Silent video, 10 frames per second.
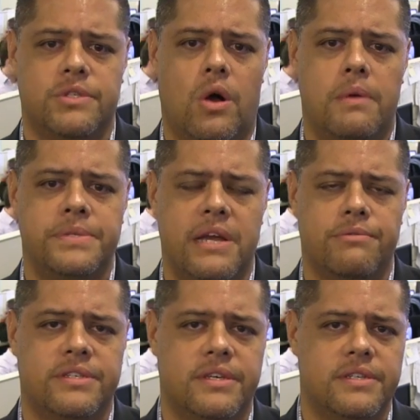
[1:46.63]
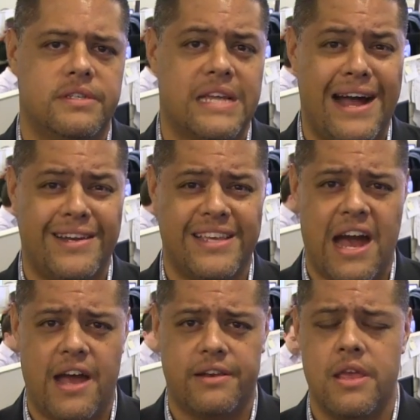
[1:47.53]
So upside resistance on
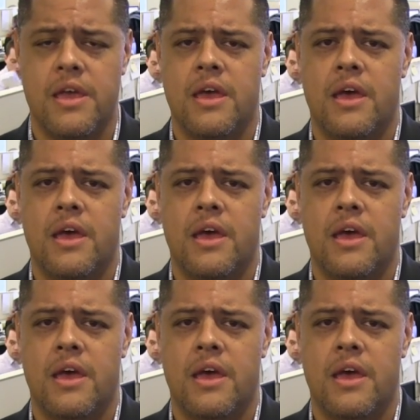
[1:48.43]
cotton